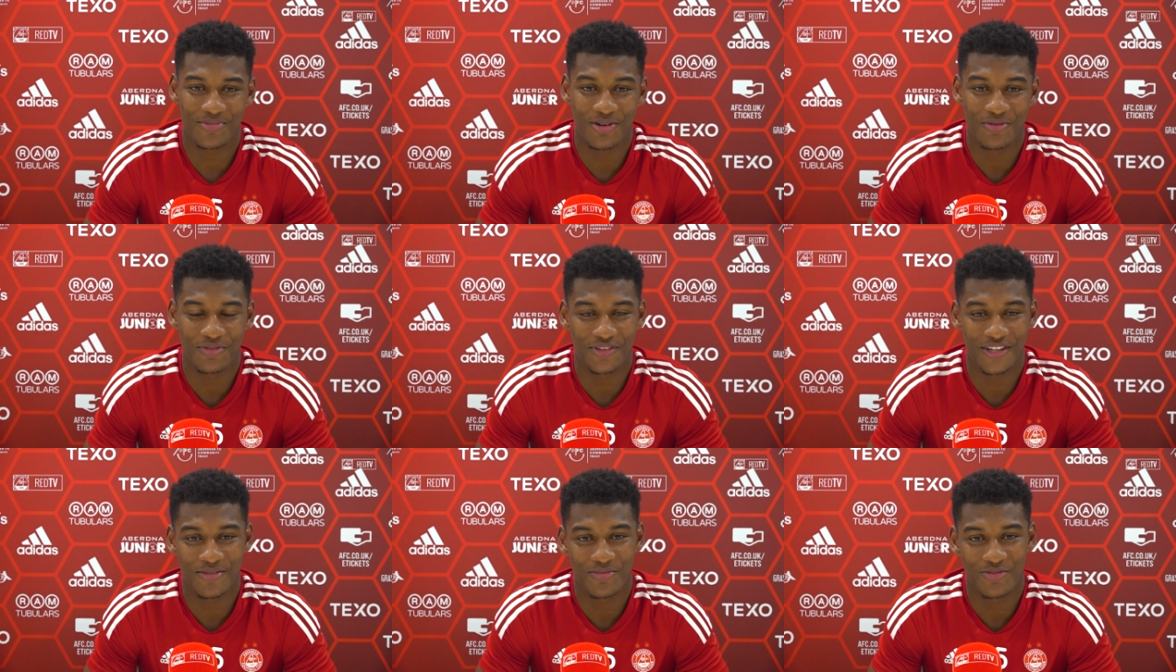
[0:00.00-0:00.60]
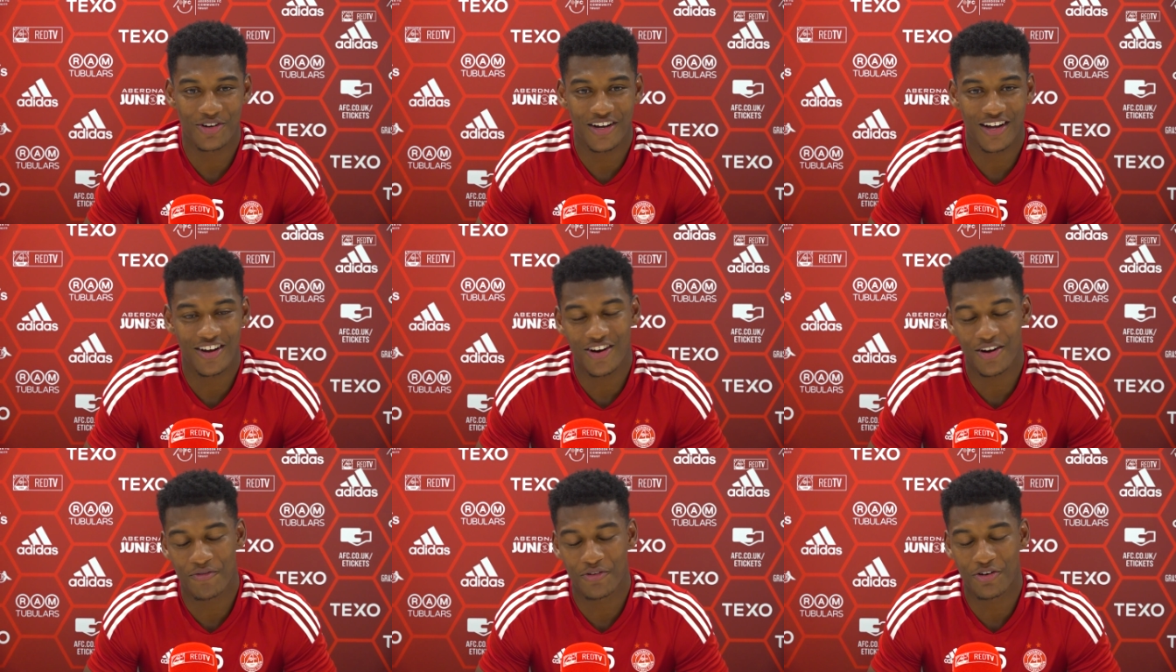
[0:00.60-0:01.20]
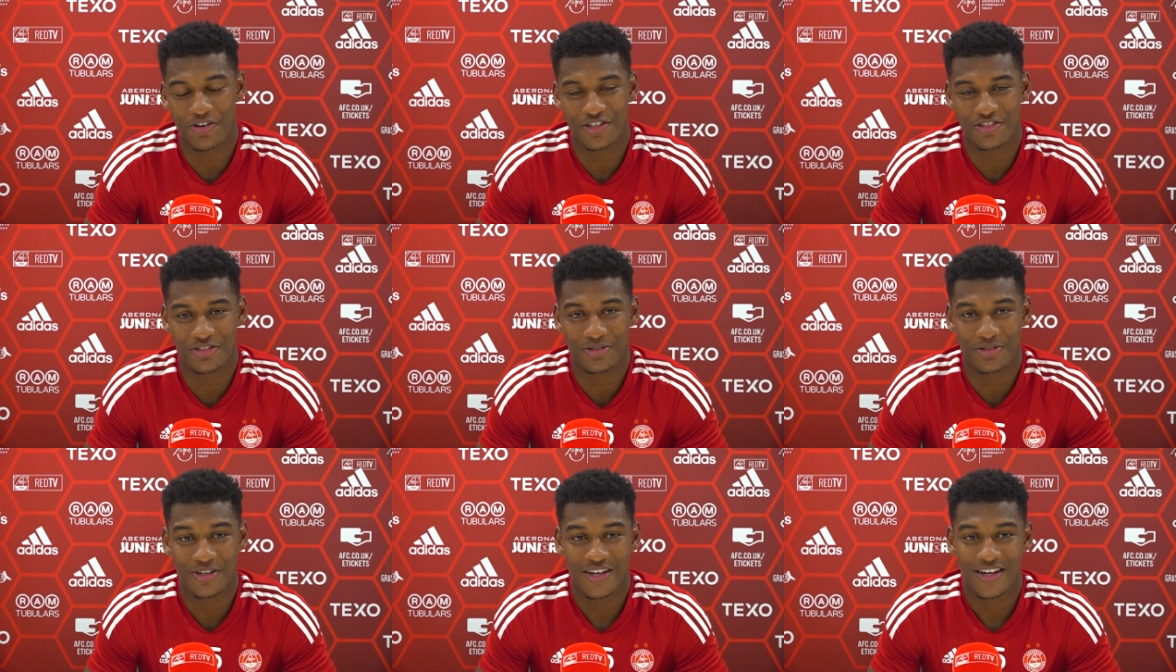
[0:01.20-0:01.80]
Both of them are at Forest,
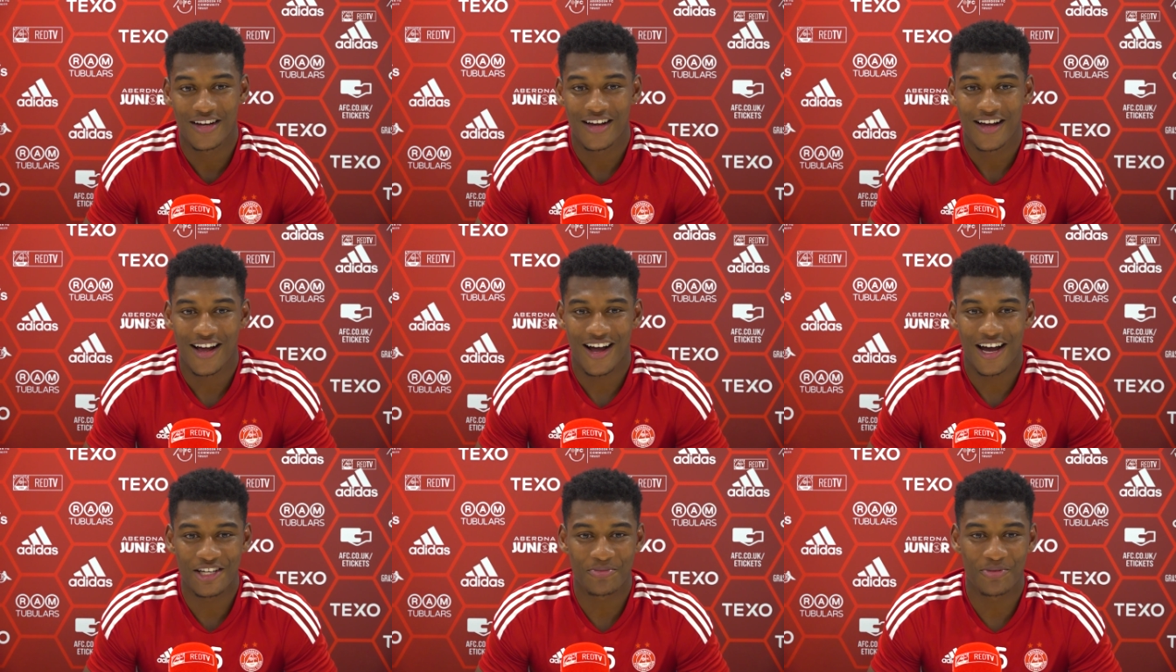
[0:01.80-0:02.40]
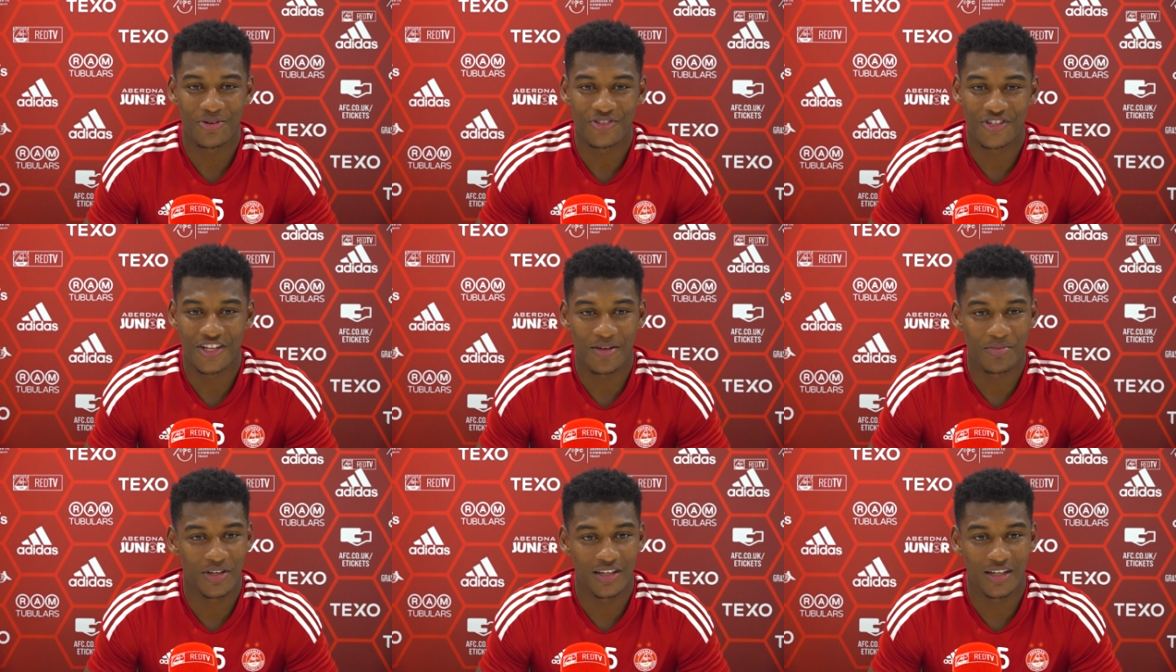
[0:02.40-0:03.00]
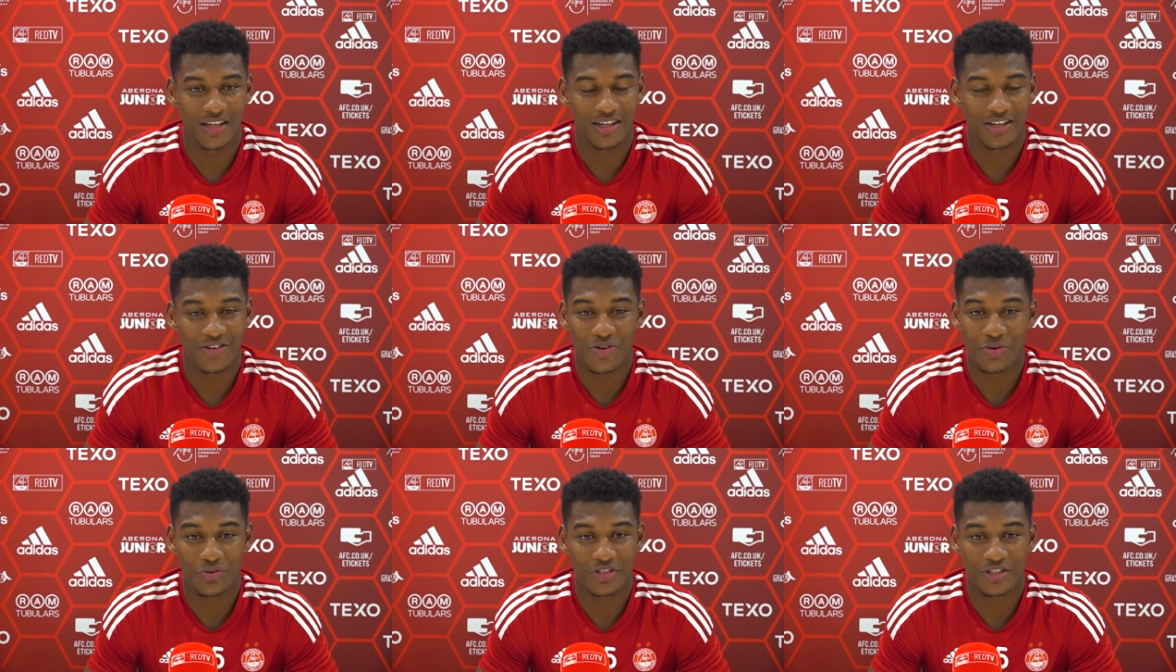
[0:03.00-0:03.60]
so I spoke to them and they
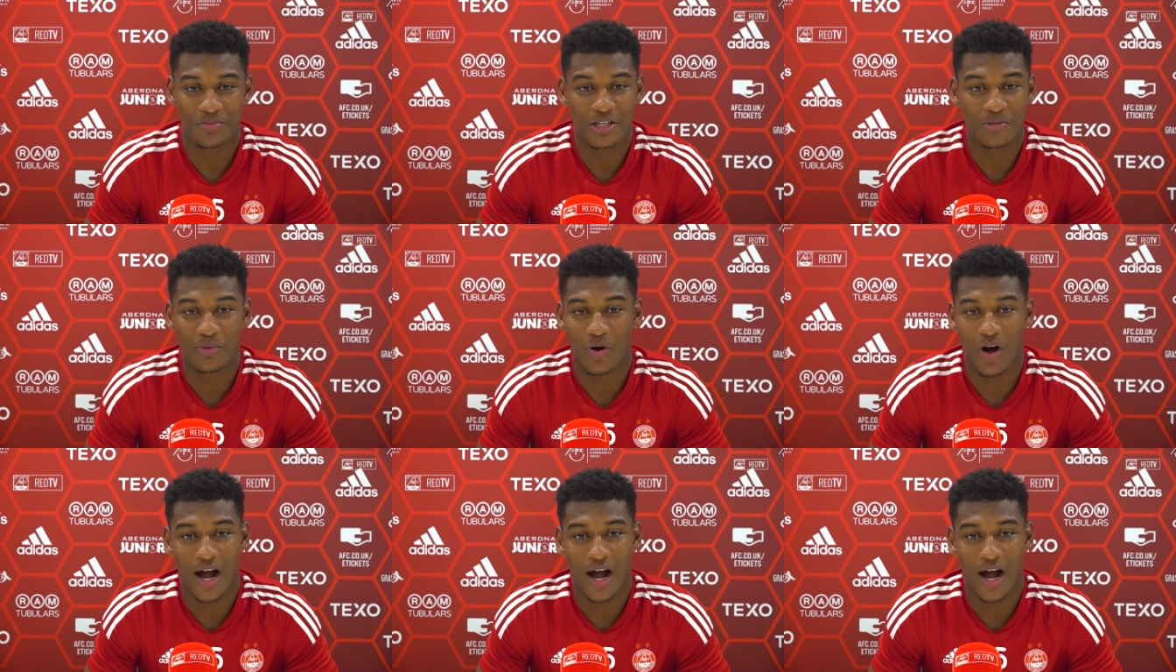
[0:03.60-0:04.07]
couldn't speak more